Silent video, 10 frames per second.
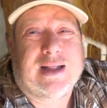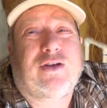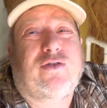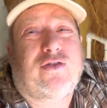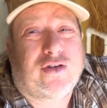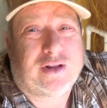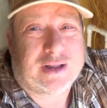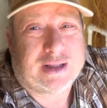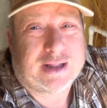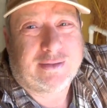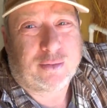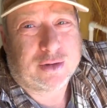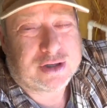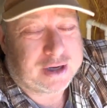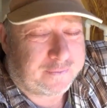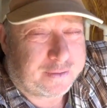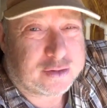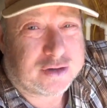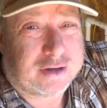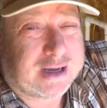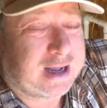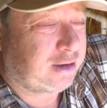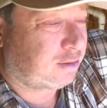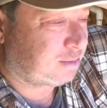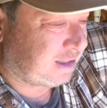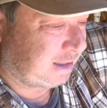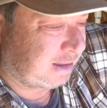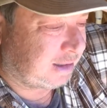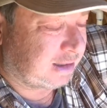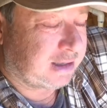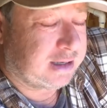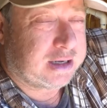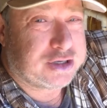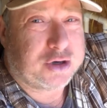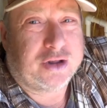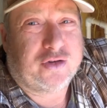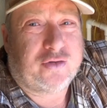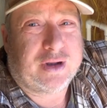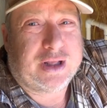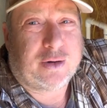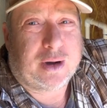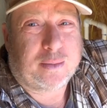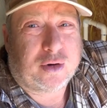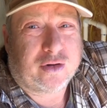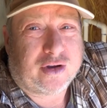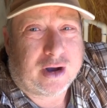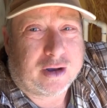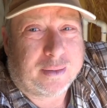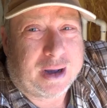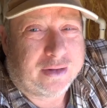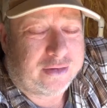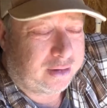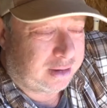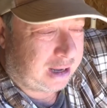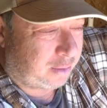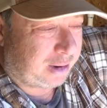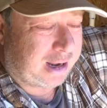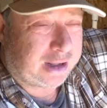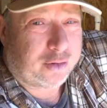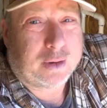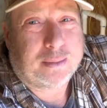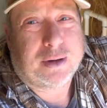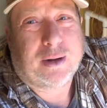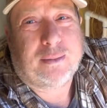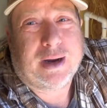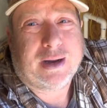Thanks for tuning in, everyone. Jeff Ferris on the Hot Homestead. So in this video, I'm going to talk about how I had to replumb